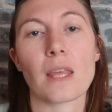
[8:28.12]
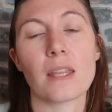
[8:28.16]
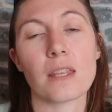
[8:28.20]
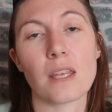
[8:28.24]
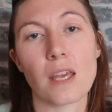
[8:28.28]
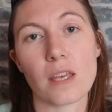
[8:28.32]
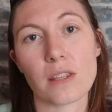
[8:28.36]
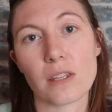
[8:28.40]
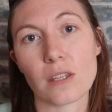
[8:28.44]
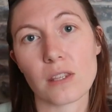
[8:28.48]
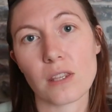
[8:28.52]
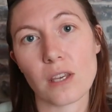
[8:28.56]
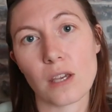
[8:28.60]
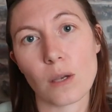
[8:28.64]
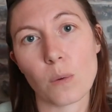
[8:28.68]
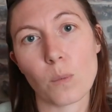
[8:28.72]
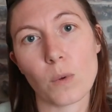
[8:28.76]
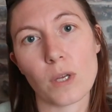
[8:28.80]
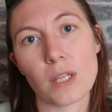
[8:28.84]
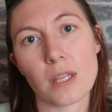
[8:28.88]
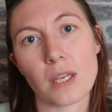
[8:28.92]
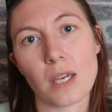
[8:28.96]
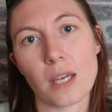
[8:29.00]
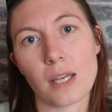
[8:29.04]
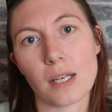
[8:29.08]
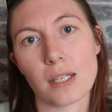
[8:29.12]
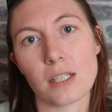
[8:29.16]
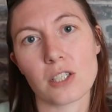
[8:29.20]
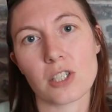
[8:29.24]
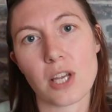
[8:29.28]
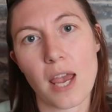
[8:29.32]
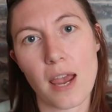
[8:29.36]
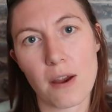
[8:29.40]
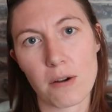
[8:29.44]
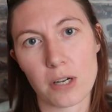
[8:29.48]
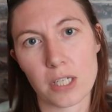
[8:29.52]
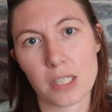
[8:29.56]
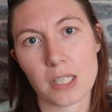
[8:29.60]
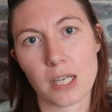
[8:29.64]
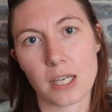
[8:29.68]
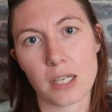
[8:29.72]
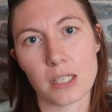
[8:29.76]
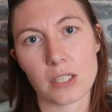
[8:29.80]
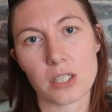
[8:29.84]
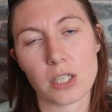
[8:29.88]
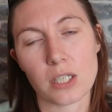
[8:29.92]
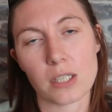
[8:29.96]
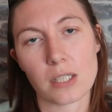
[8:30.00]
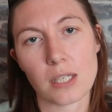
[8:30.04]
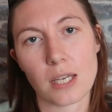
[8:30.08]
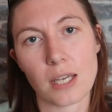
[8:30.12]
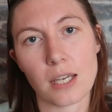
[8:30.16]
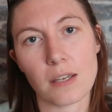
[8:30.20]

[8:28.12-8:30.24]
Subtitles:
The other thing with English Heritage is